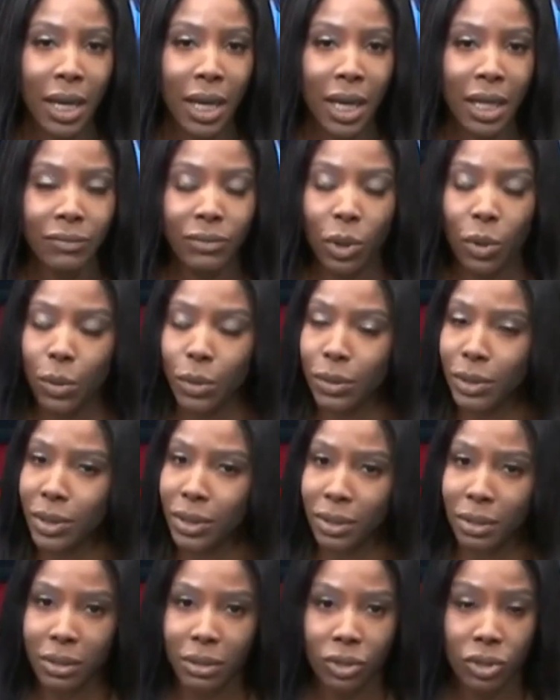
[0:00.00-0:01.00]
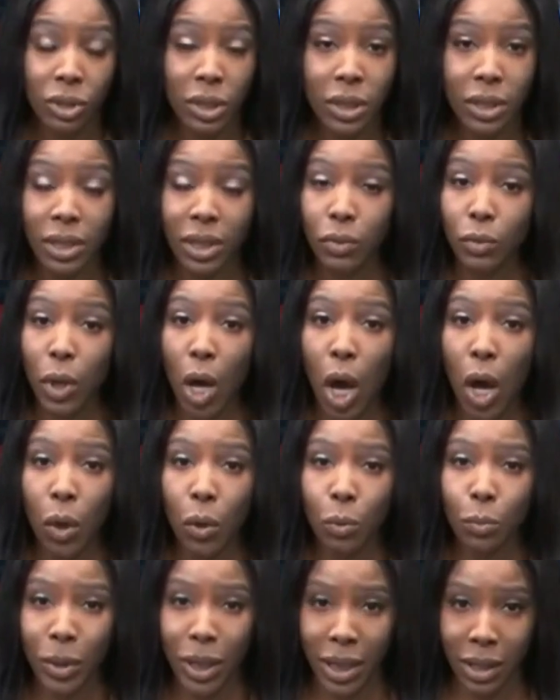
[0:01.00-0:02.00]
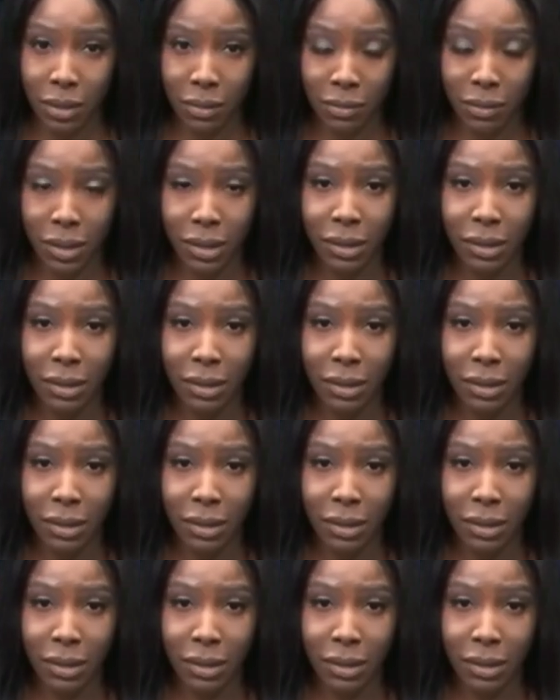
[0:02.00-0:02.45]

and of course, she's still coping with the